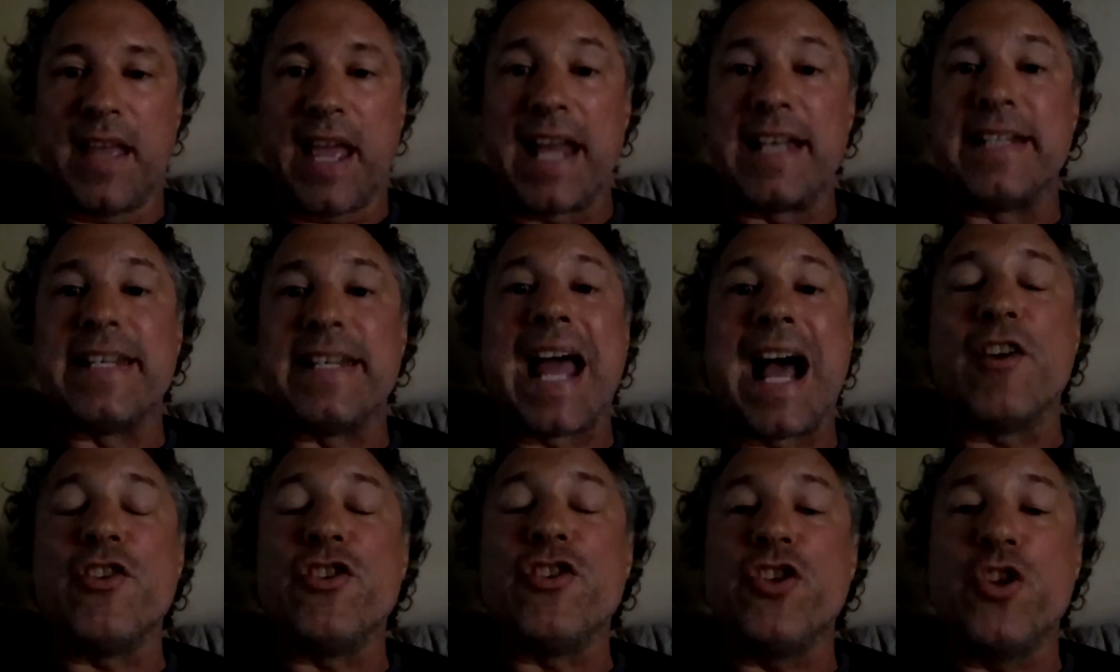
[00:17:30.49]
And
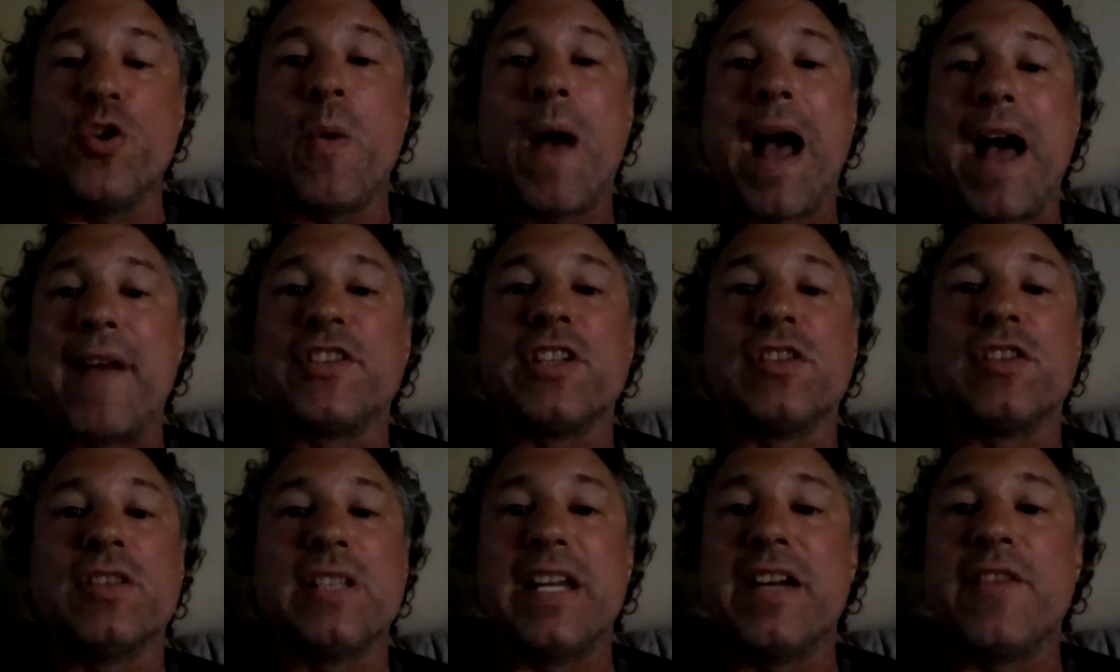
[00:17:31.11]
now you
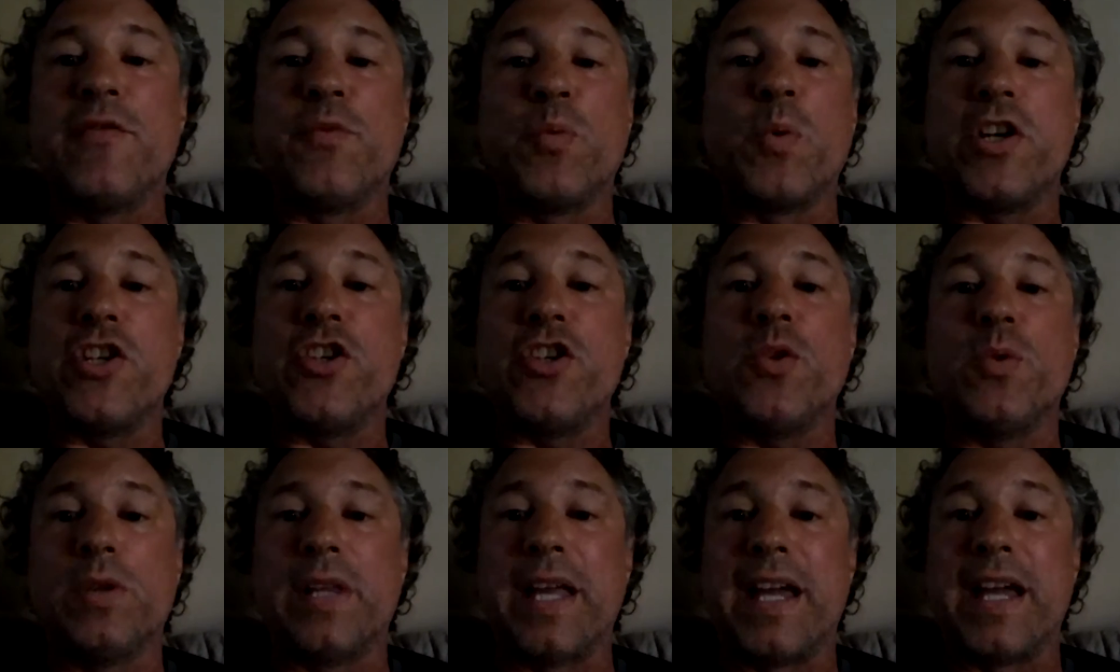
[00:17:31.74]
have to live where
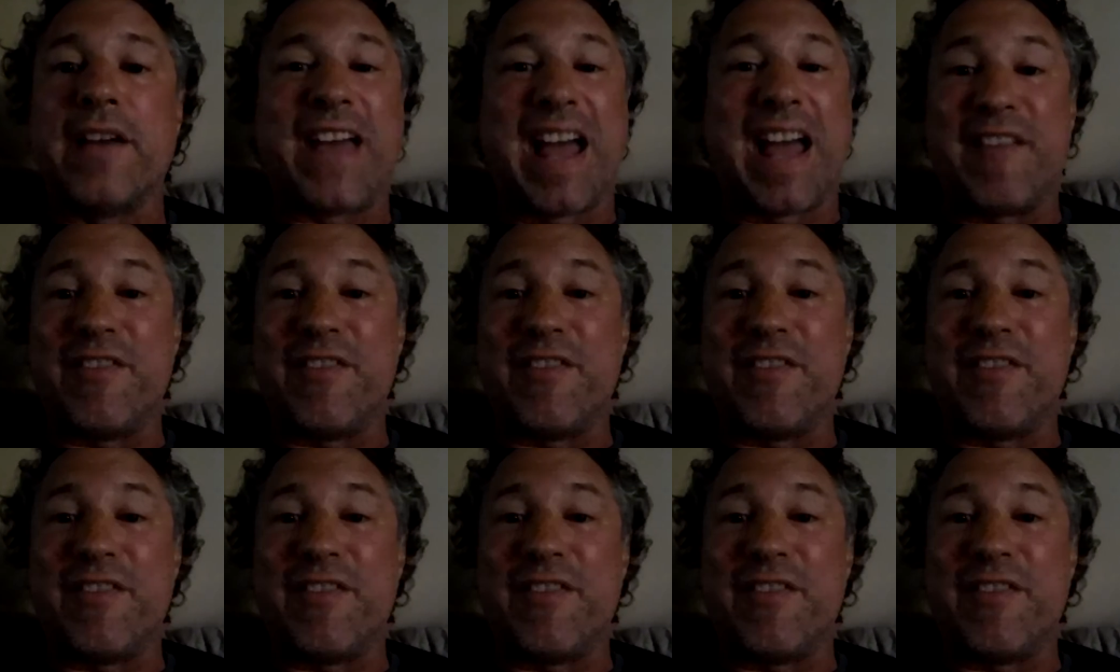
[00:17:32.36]
you live.